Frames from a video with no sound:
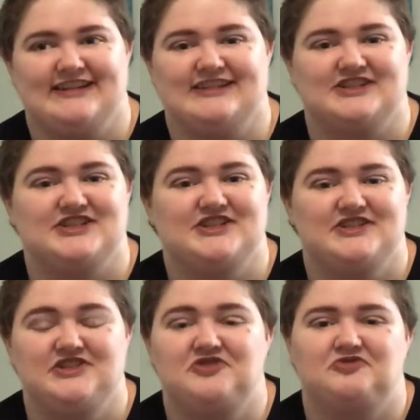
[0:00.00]
There's
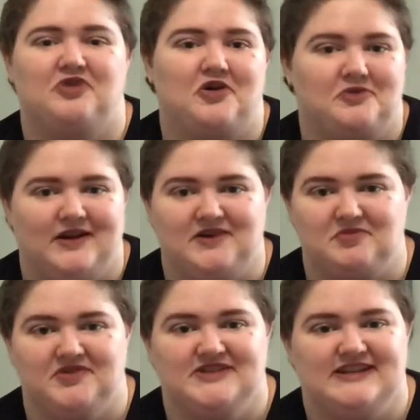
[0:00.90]
no wrong way to
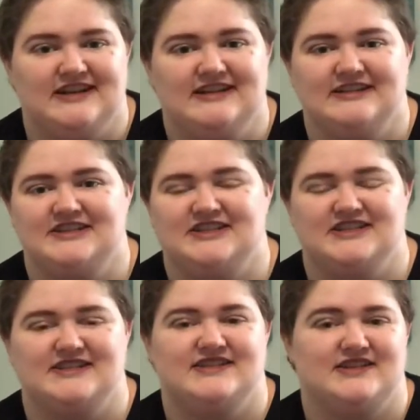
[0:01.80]
brew tea. It's
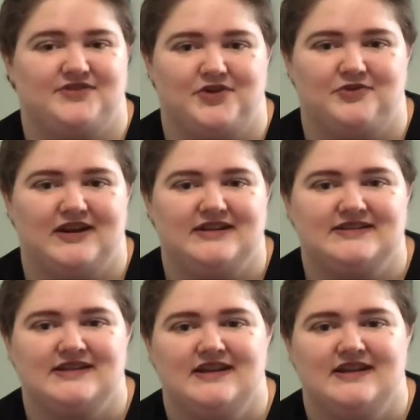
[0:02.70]
just different ways.